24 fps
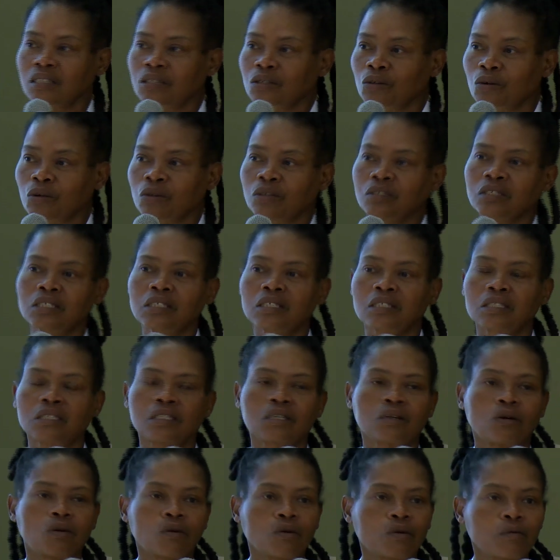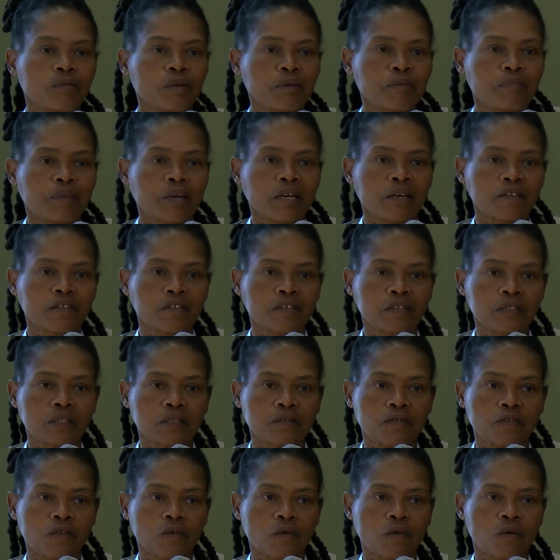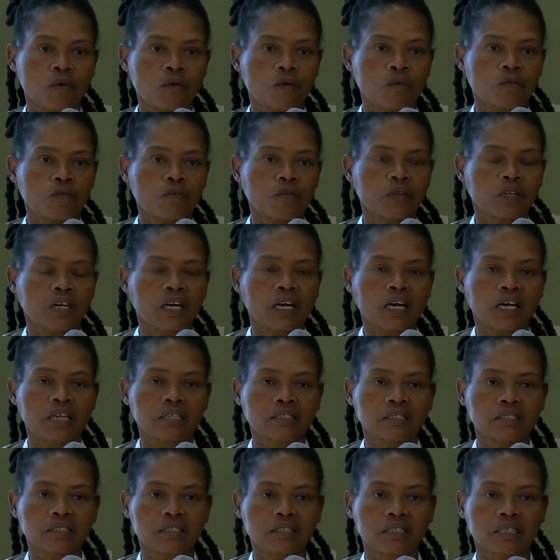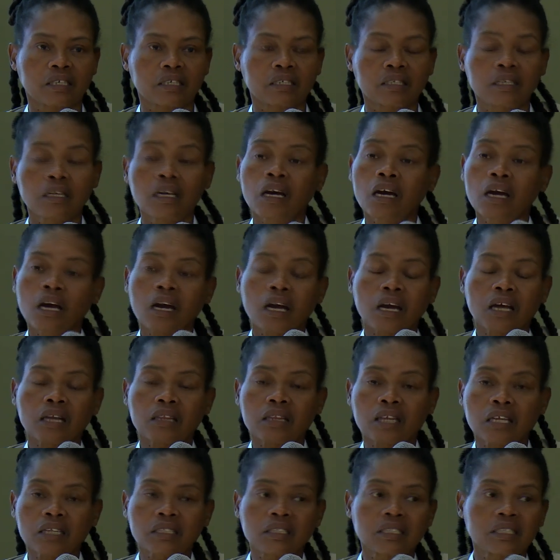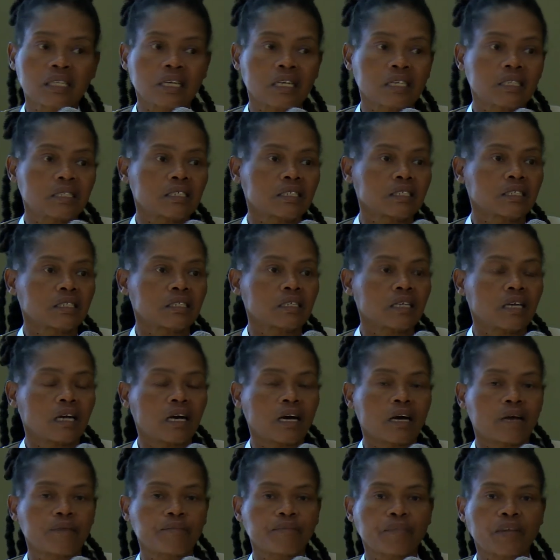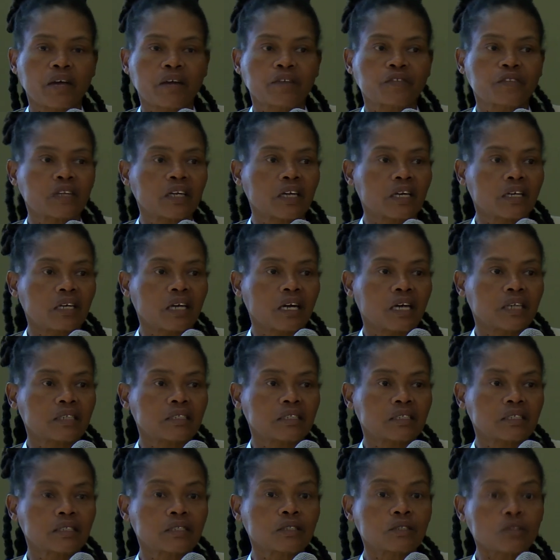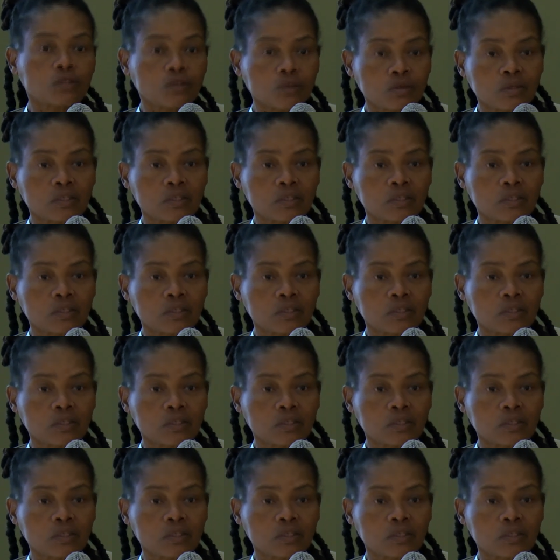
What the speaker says: all these economic benefits for the country. And that's the reason African countries should